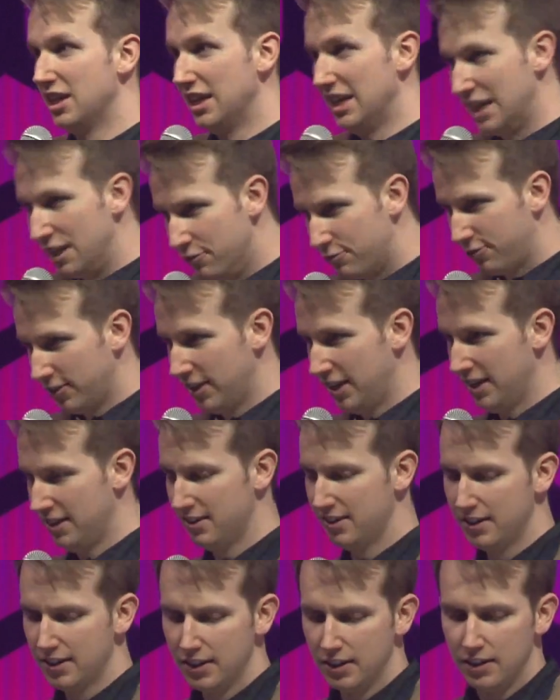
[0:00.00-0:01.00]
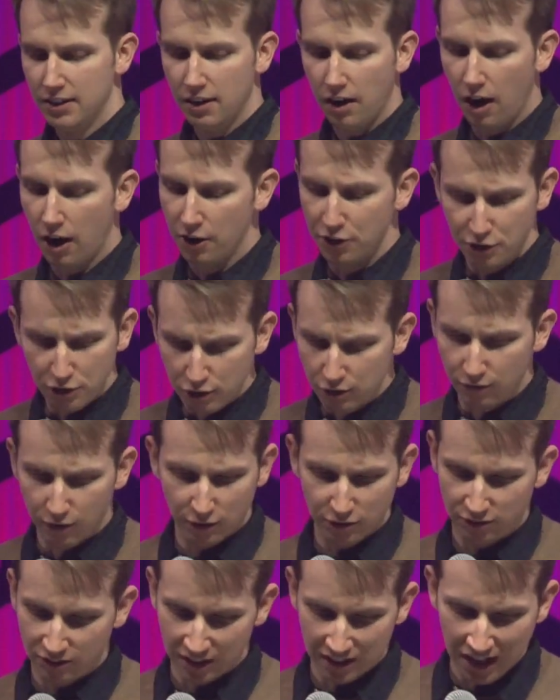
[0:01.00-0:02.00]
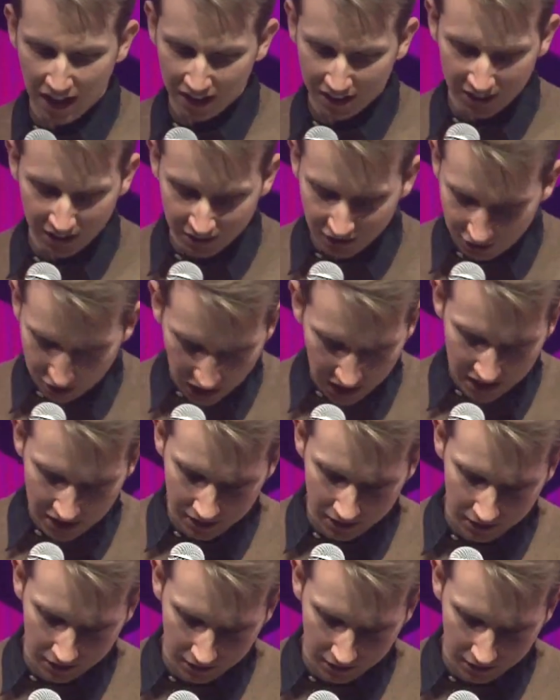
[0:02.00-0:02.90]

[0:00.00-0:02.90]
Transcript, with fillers: infinite, our universe cannot contain